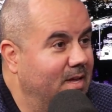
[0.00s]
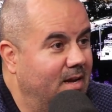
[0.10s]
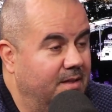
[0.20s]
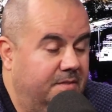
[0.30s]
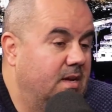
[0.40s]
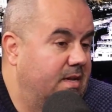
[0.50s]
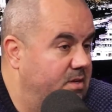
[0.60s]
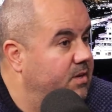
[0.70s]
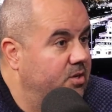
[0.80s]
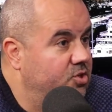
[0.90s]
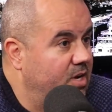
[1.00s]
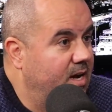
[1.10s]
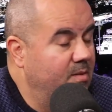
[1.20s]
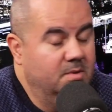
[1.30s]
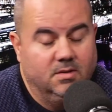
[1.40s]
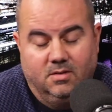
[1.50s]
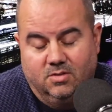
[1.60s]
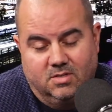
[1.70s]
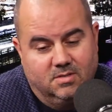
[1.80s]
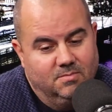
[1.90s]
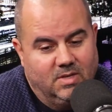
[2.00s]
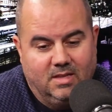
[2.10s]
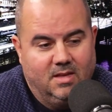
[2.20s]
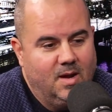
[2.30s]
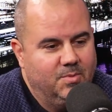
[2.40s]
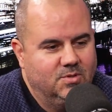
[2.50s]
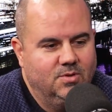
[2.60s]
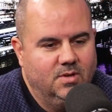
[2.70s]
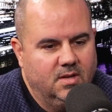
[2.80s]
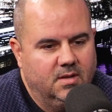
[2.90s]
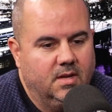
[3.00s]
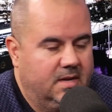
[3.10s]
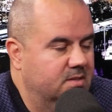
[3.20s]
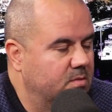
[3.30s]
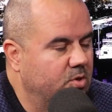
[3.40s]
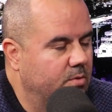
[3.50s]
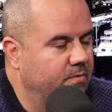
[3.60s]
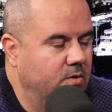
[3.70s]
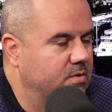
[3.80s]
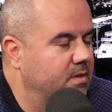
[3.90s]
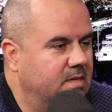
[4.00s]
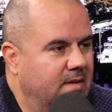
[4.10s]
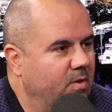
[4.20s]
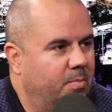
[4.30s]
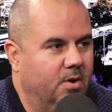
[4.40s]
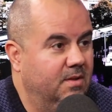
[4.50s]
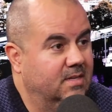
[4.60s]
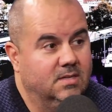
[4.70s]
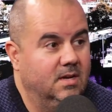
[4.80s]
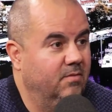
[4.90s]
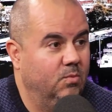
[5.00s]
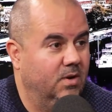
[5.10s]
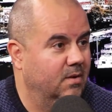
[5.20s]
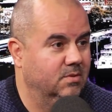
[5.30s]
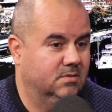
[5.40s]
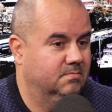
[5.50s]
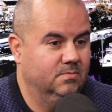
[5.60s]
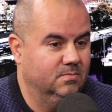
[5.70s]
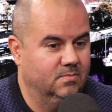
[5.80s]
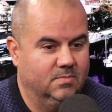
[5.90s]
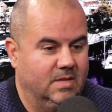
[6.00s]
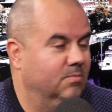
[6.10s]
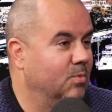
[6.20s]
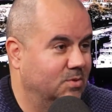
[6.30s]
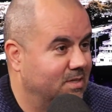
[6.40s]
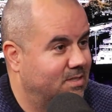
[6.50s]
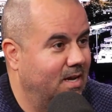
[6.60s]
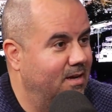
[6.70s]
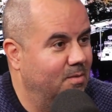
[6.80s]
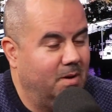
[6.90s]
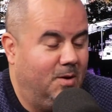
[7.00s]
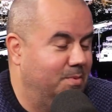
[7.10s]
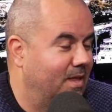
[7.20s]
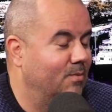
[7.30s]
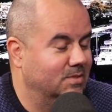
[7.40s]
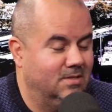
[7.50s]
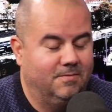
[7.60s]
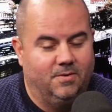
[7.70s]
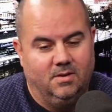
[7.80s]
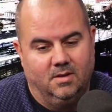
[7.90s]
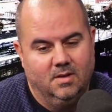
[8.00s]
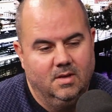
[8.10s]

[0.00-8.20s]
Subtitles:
And I think I did a good job, and you just get the opportunity. I got some good reviews on the TV part. That's not even what I was most excited about, but that was different.